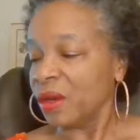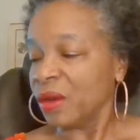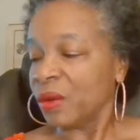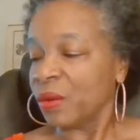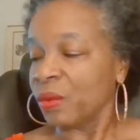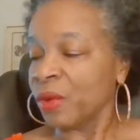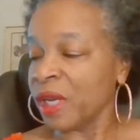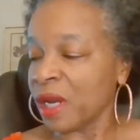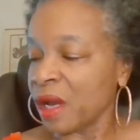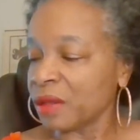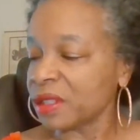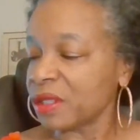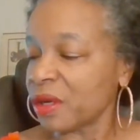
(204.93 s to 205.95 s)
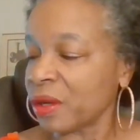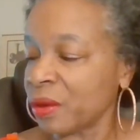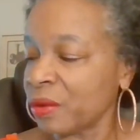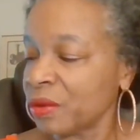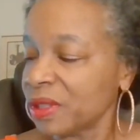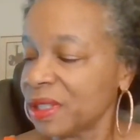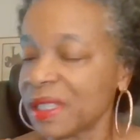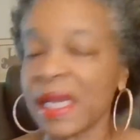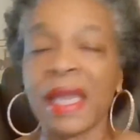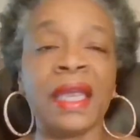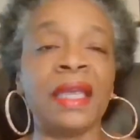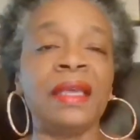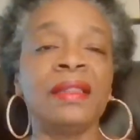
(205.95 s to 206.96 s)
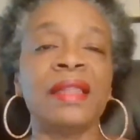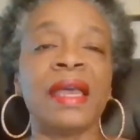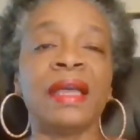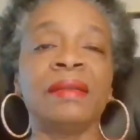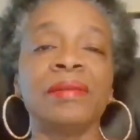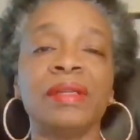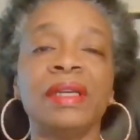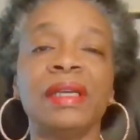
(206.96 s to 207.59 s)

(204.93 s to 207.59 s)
We also say that